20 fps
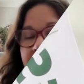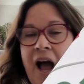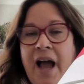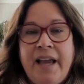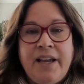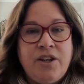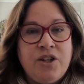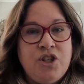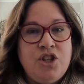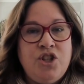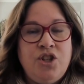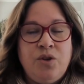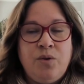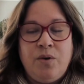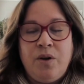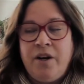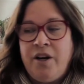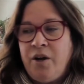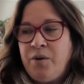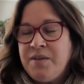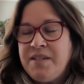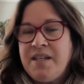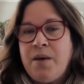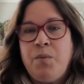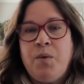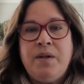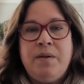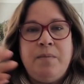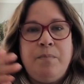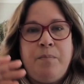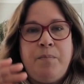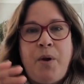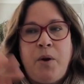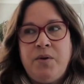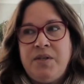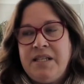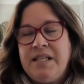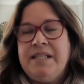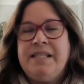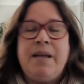I could shoot, you know, someone
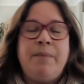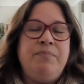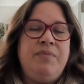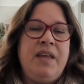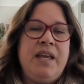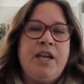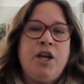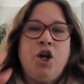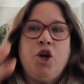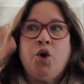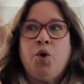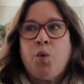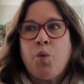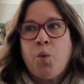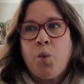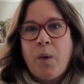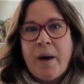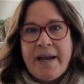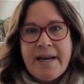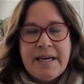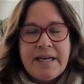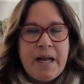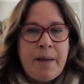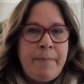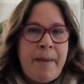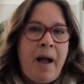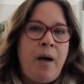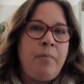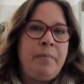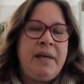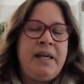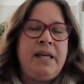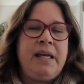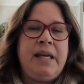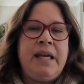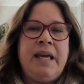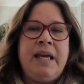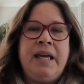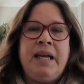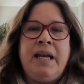posted something great about me
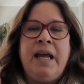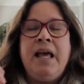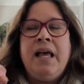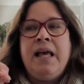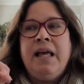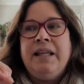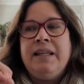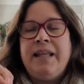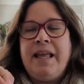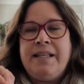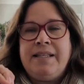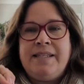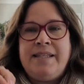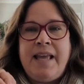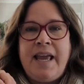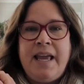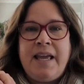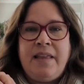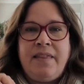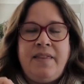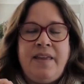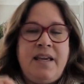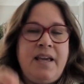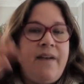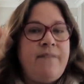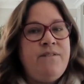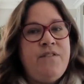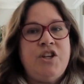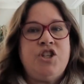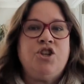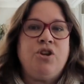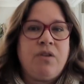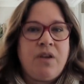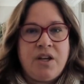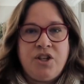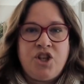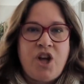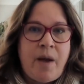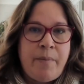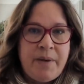in, let's say, the official
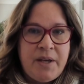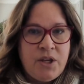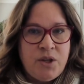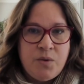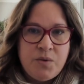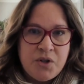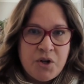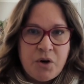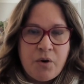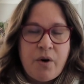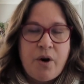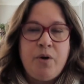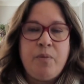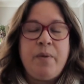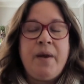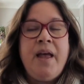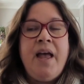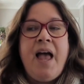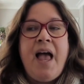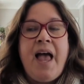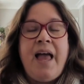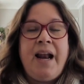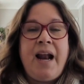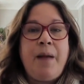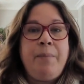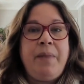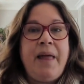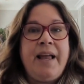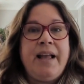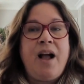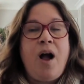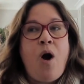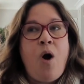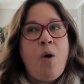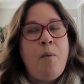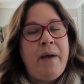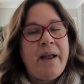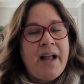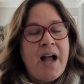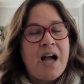Kajabi user group. And I'm like,
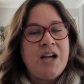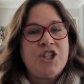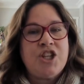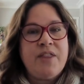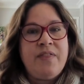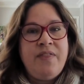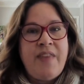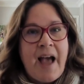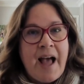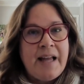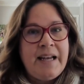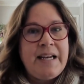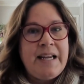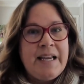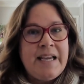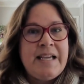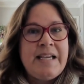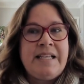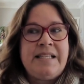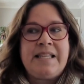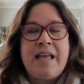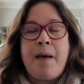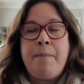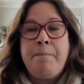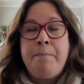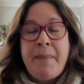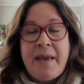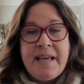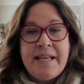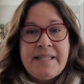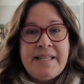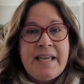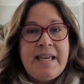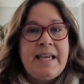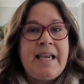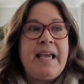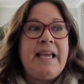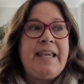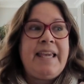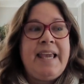oh my gosh, that is
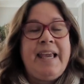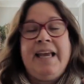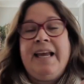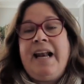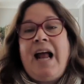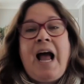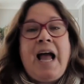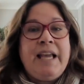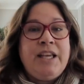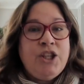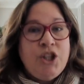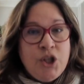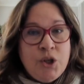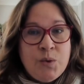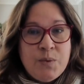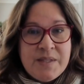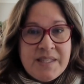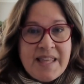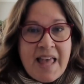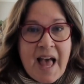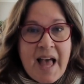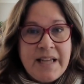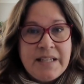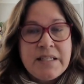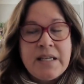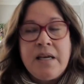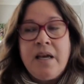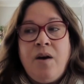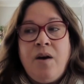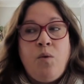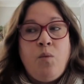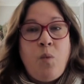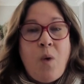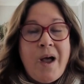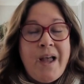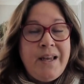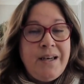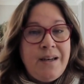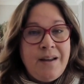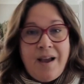amazing. Can I use that?
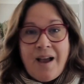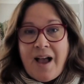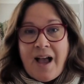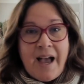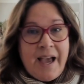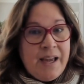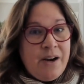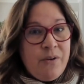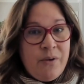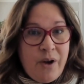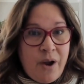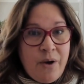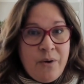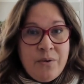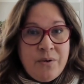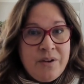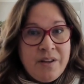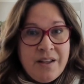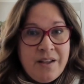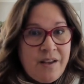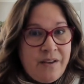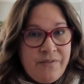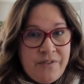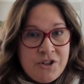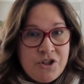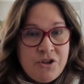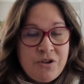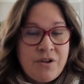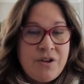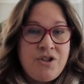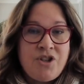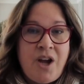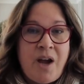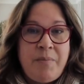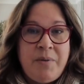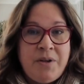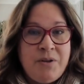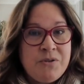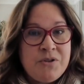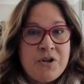One, I don't own the official
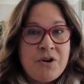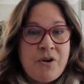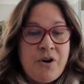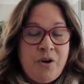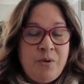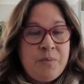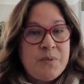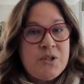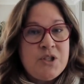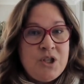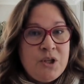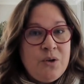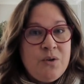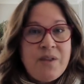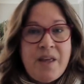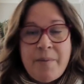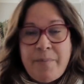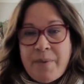Kajabi user group. Two, they